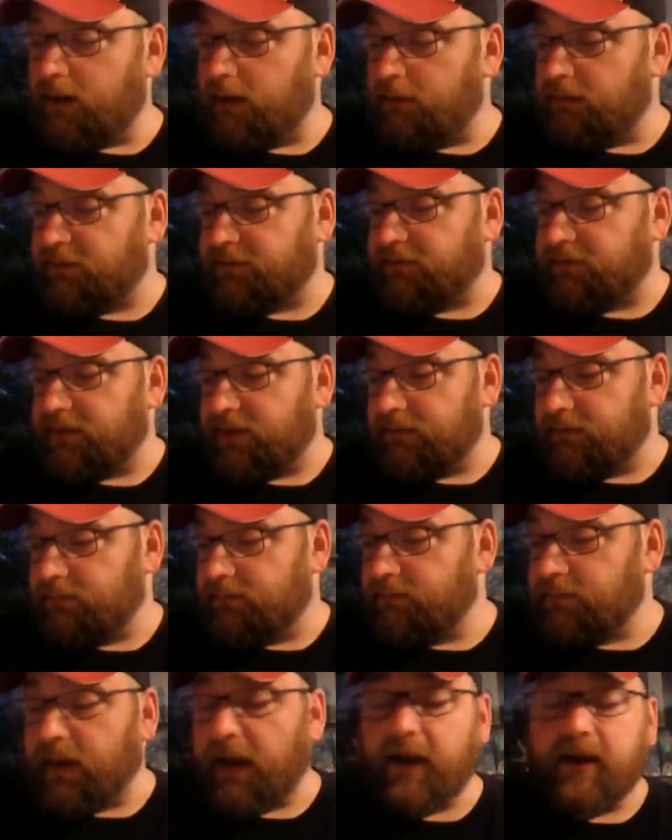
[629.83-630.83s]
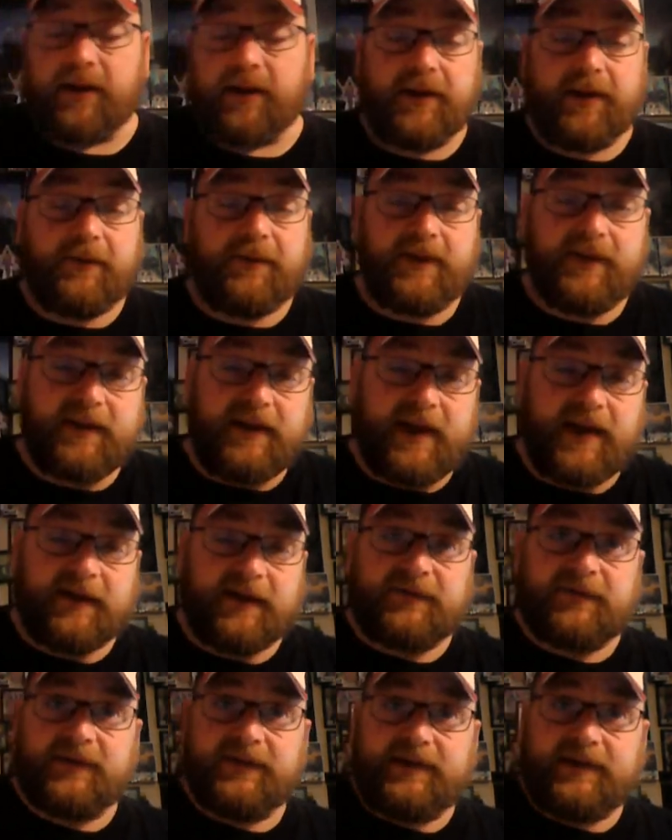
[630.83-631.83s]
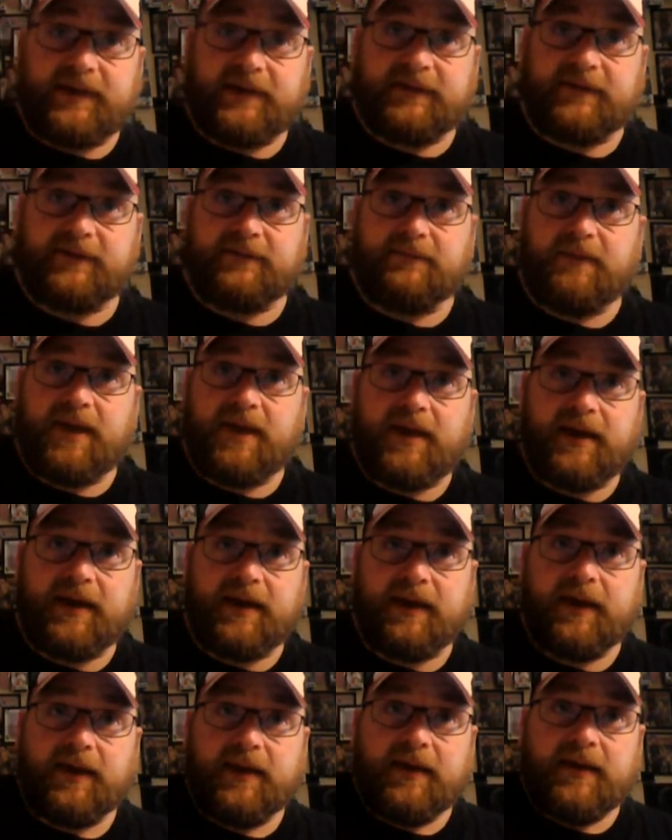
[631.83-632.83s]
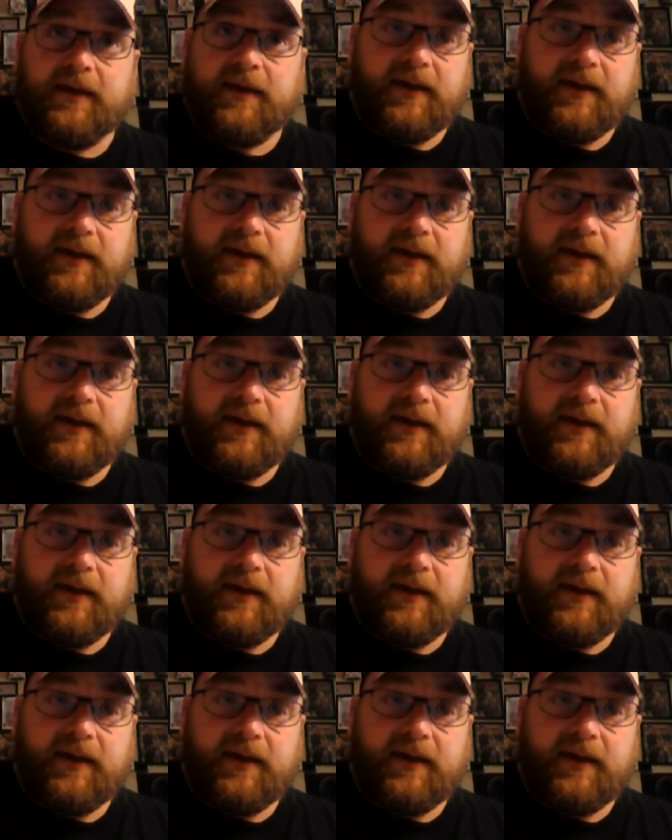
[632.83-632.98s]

What's her name? Harley Quinn actually gets my